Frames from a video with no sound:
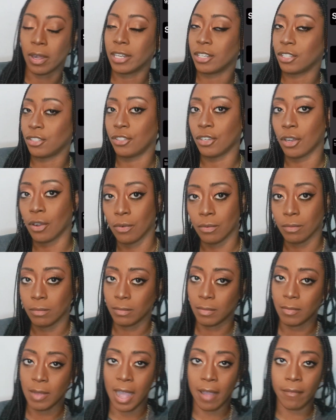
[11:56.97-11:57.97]
I just don't
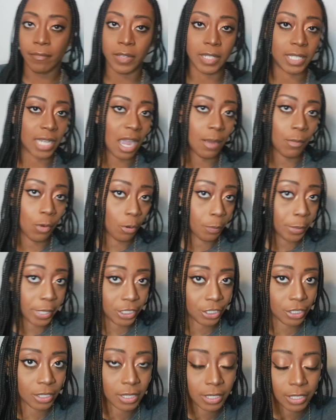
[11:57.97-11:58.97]
have the time or
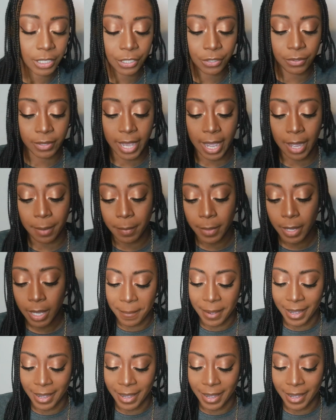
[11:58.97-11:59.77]
patience to do that.